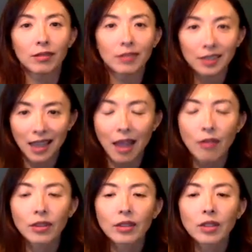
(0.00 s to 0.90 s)

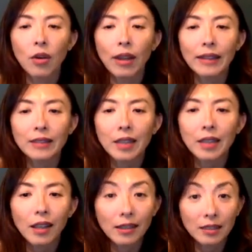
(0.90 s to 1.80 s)
sound. So it's
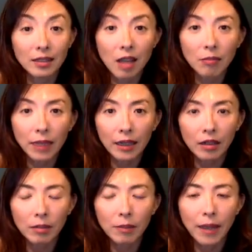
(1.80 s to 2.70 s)
a sound
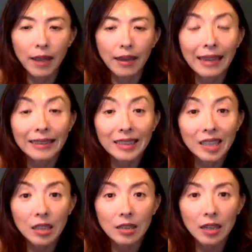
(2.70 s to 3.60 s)
maker, but it
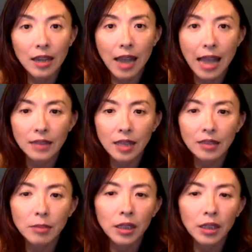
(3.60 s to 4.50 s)
does lend
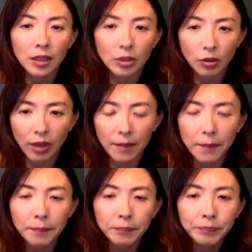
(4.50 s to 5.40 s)
its meaning to it.
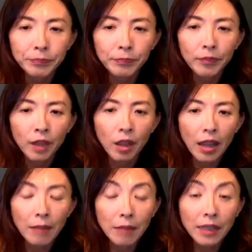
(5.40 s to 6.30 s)

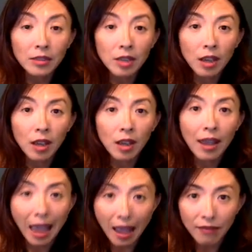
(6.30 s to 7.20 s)
It means
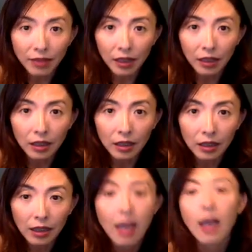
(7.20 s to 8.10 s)
heavy.
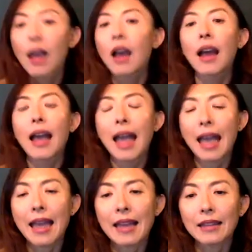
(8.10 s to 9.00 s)

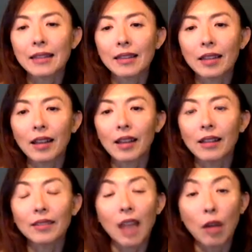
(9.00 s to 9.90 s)
And
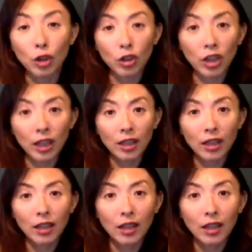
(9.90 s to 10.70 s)
now looking